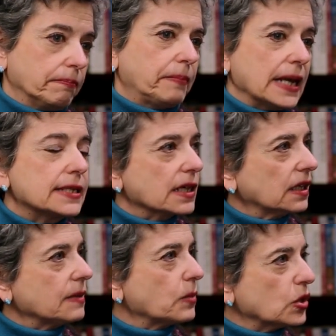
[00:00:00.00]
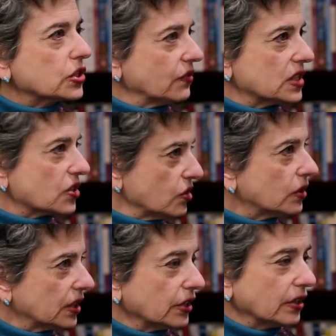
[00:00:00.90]
basically most of its
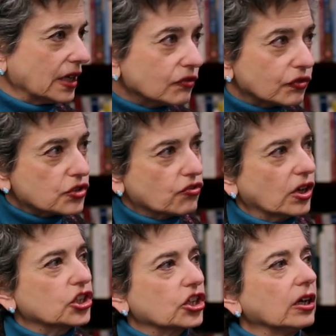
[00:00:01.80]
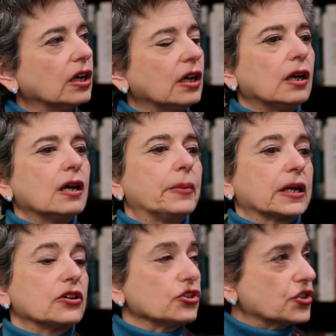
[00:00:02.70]
nuclear infrastructure,
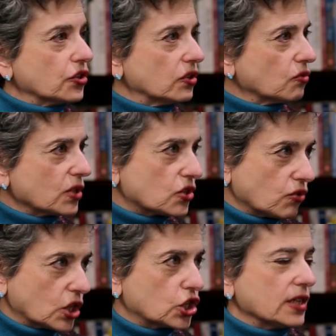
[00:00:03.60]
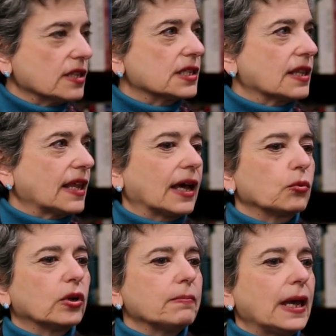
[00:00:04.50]
but under certain restrictions that
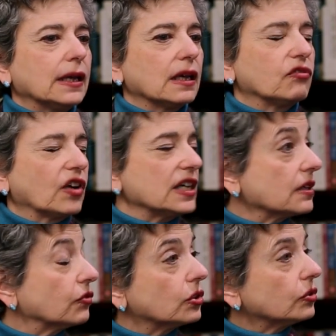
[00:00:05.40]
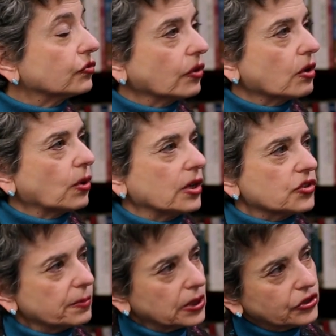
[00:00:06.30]
would make it very difficult for Iran
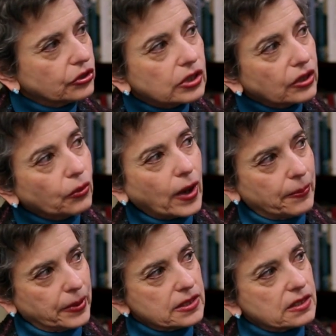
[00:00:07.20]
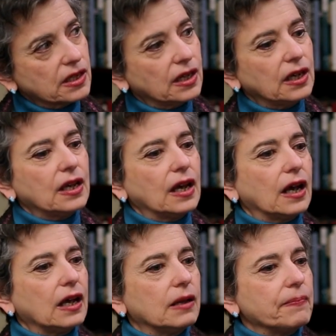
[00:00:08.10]
to build nuclear weapons.
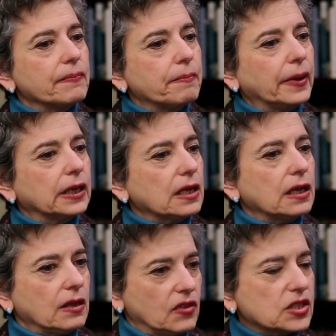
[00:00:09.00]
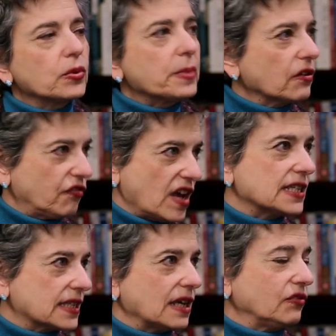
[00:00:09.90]
But this will be a
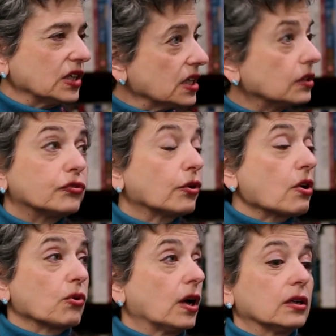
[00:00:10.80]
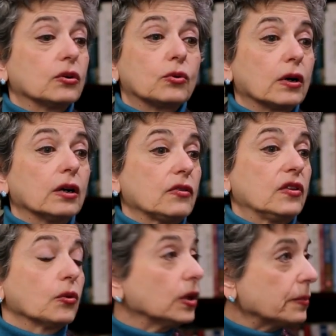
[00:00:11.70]
face-saving deal for Iran, or
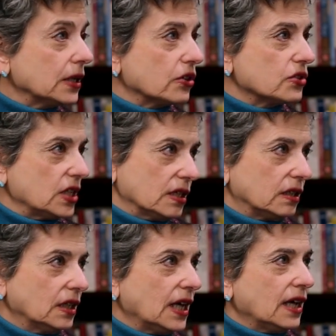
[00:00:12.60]
there will be no deal.